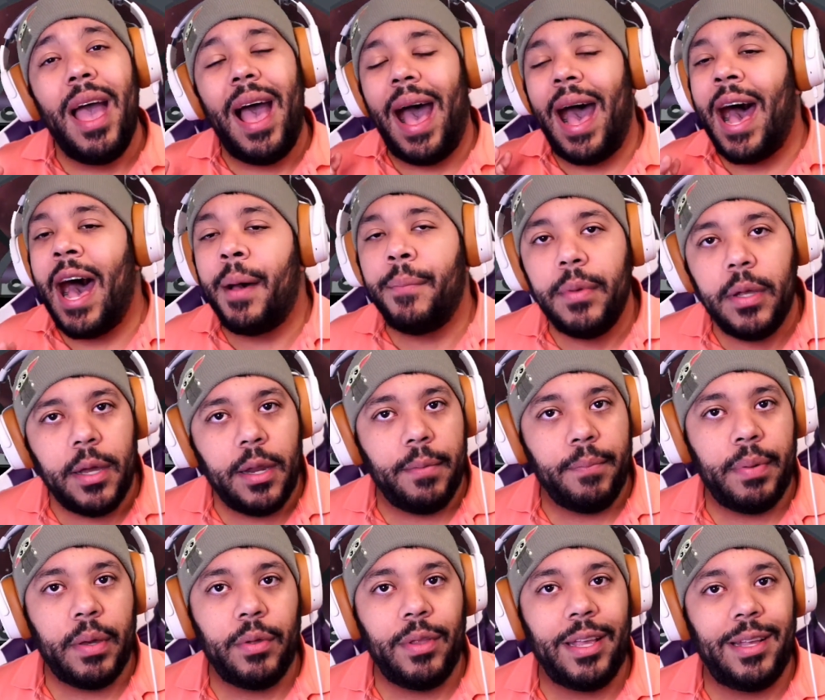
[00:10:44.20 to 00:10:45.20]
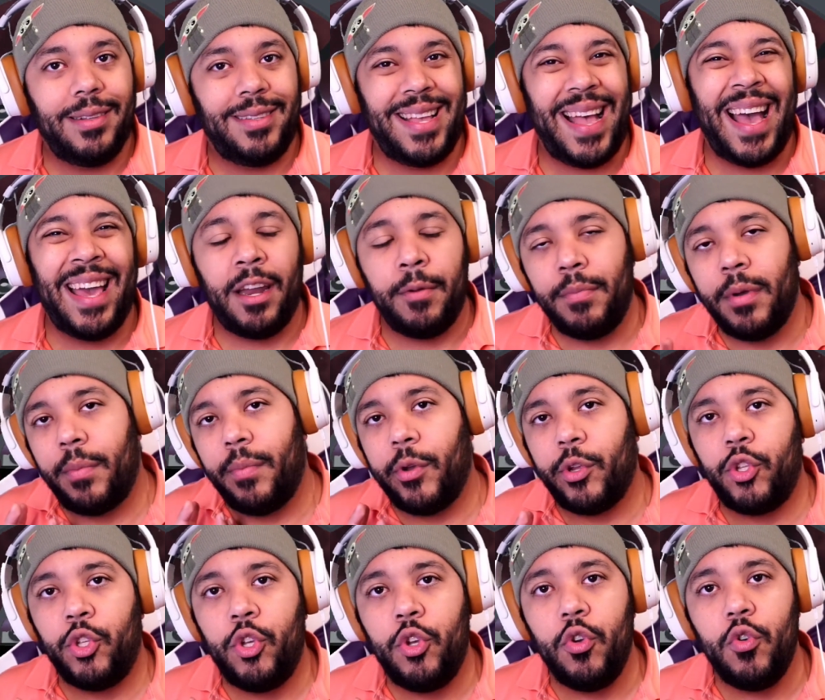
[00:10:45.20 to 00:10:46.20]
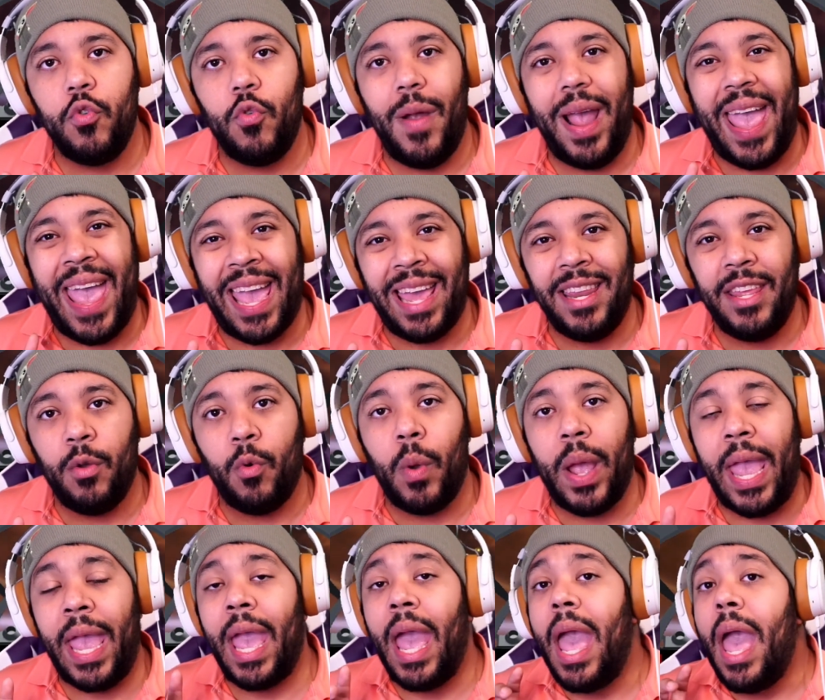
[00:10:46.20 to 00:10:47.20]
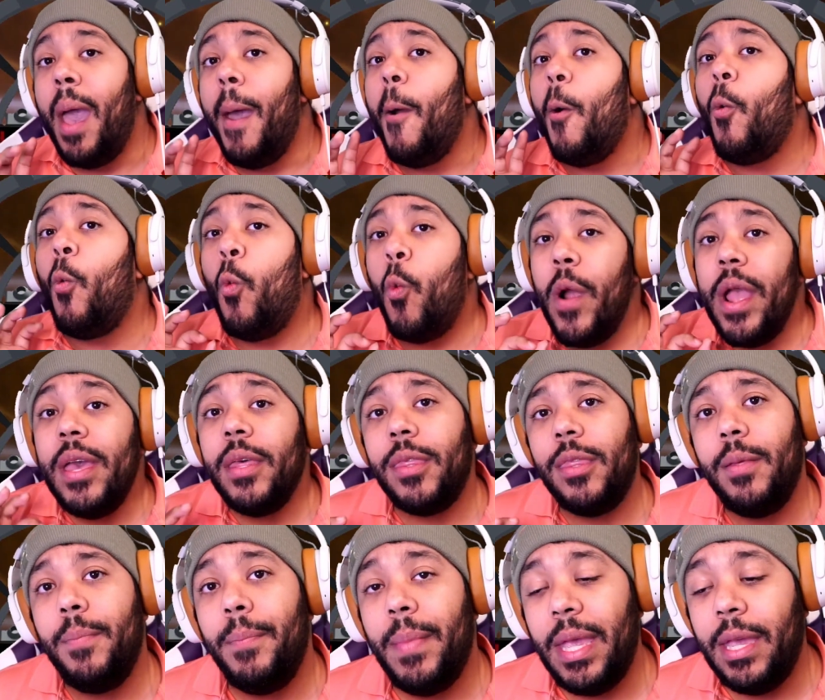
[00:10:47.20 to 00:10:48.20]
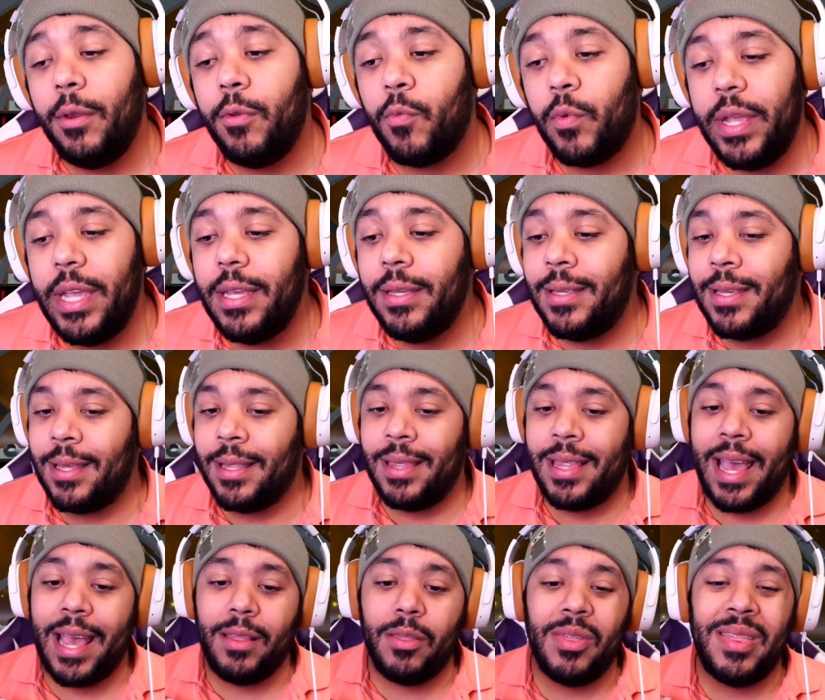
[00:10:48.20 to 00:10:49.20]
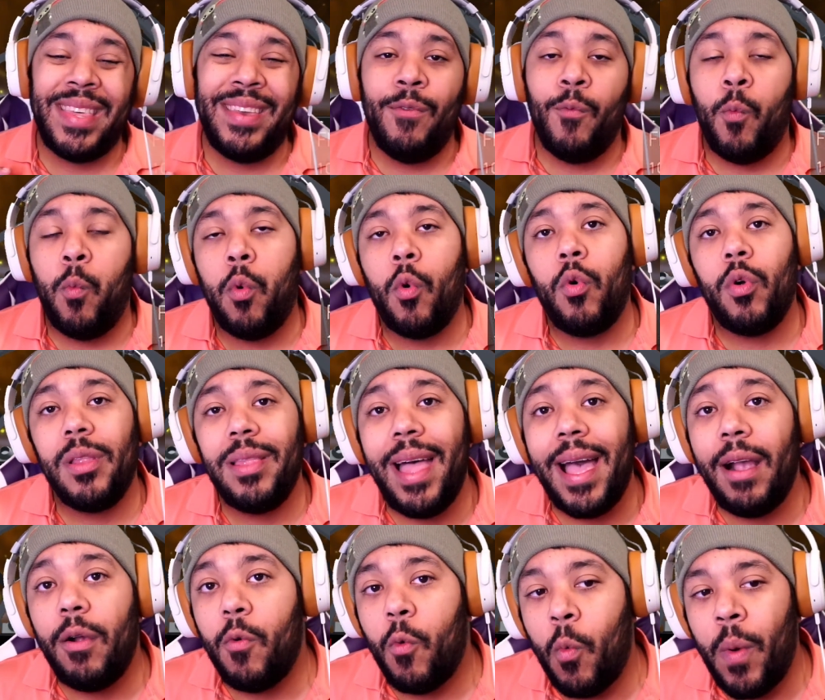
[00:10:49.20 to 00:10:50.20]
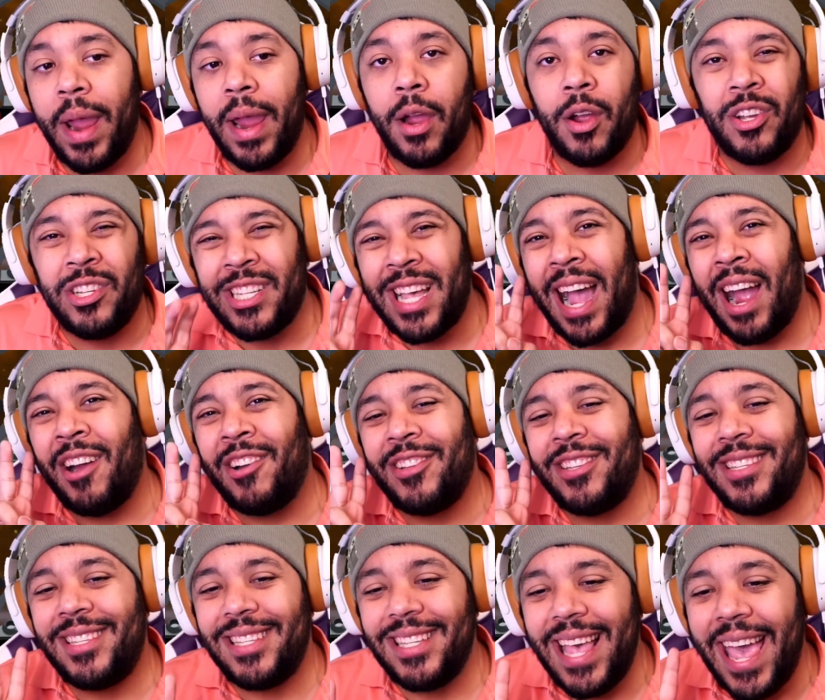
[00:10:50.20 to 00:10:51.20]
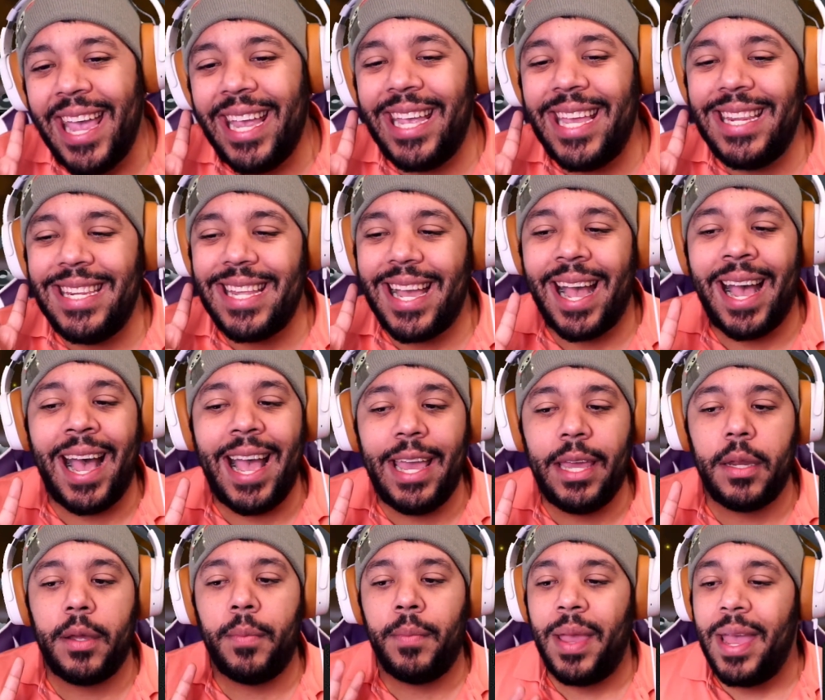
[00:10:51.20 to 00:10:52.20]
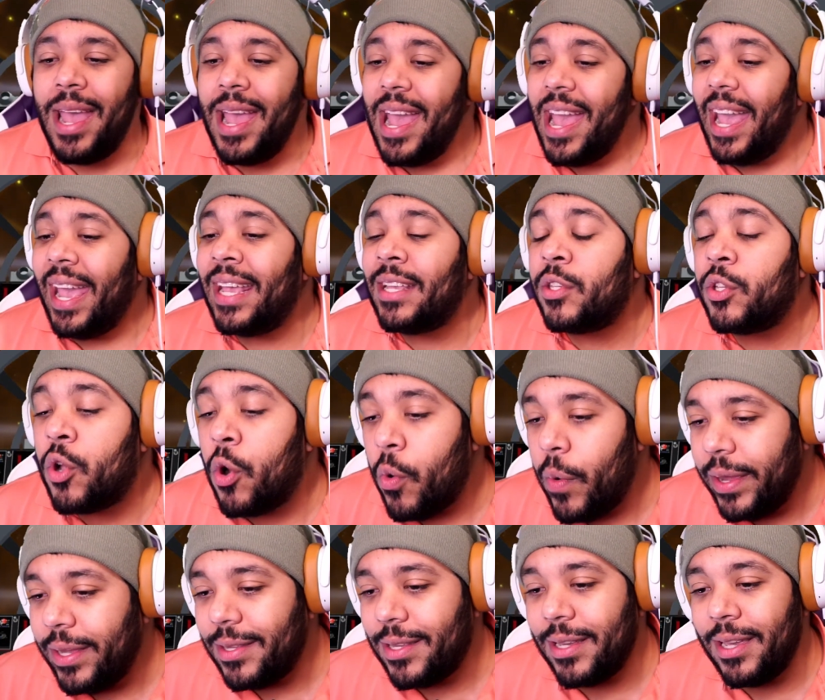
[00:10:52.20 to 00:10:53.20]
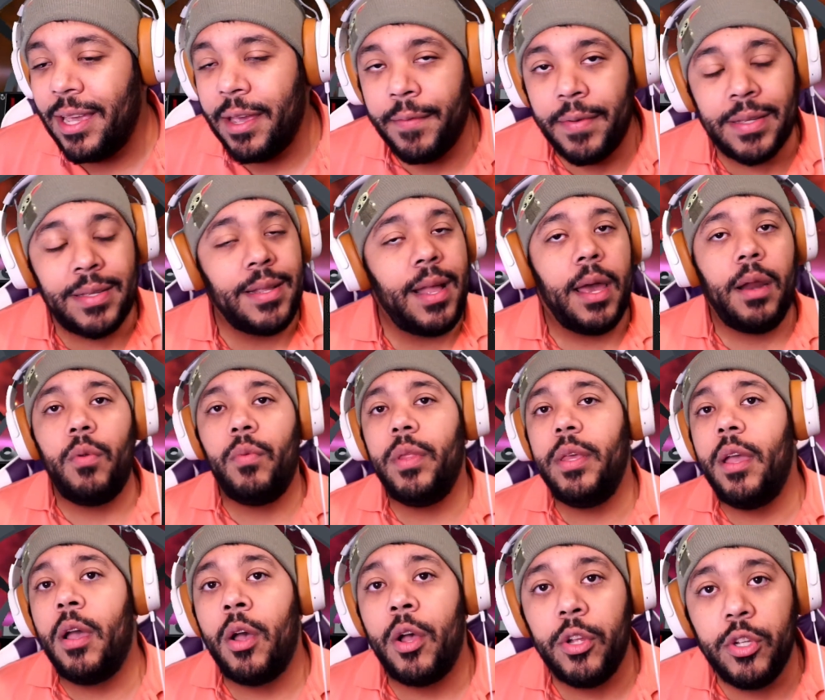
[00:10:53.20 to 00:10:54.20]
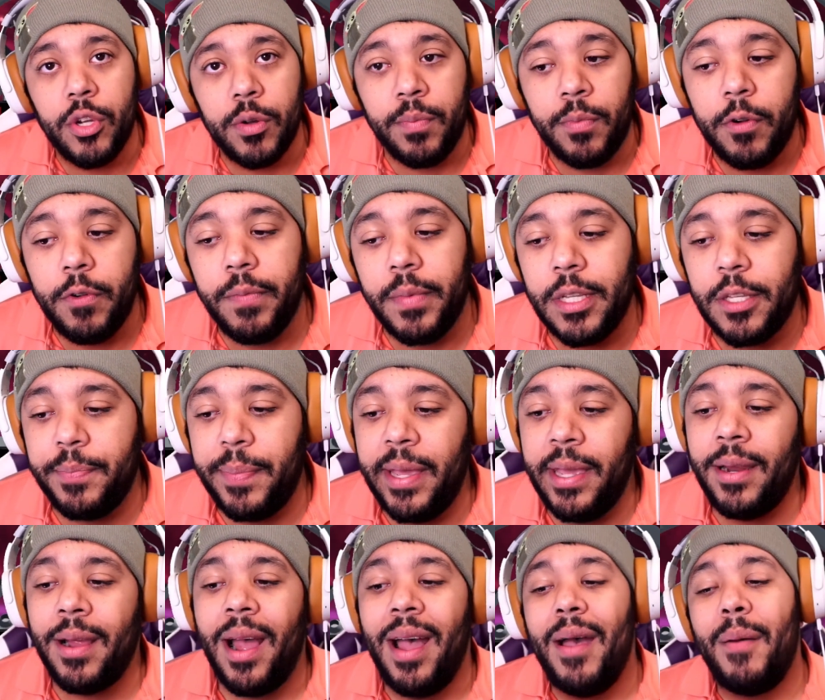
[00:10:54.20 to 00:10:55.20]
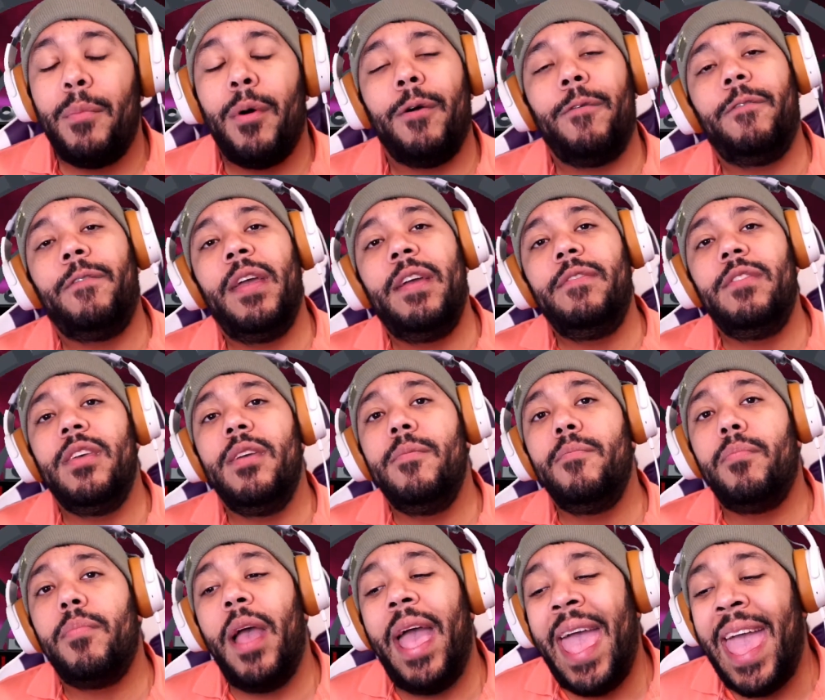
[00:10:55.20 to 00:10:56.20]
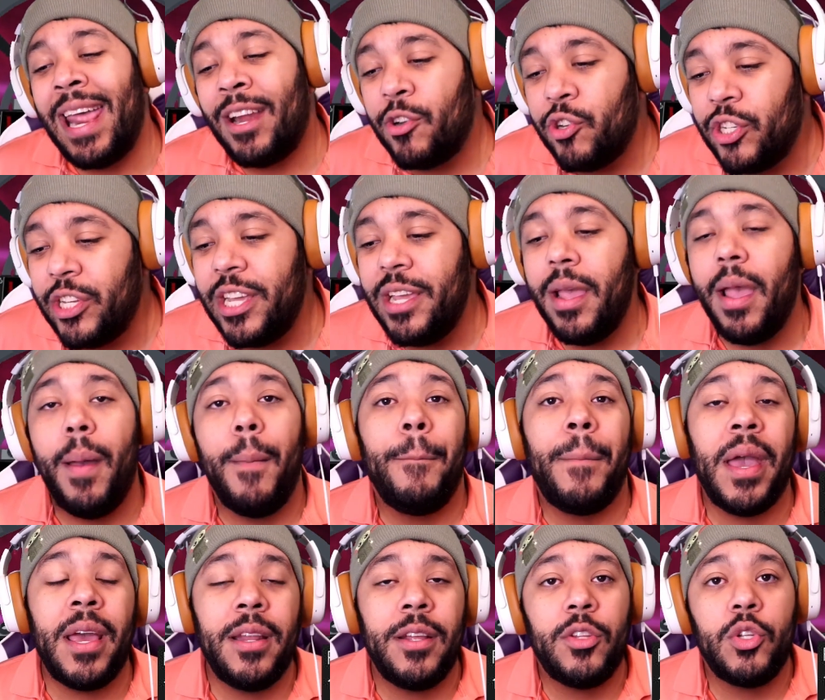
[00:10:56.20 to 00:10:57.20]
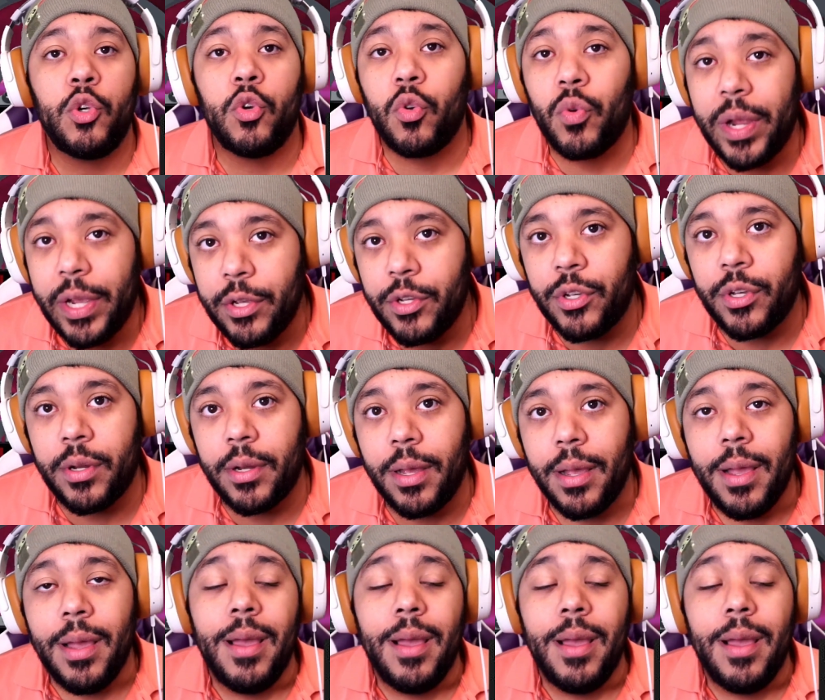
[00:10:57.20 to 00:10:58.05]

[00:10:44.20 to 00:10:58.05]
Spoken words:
I'm going to build it to item number 2 anyway, with the main reason that the Warlock Wares, our second item, is going to give us not only 100 movement speed, but 50 energy penetration.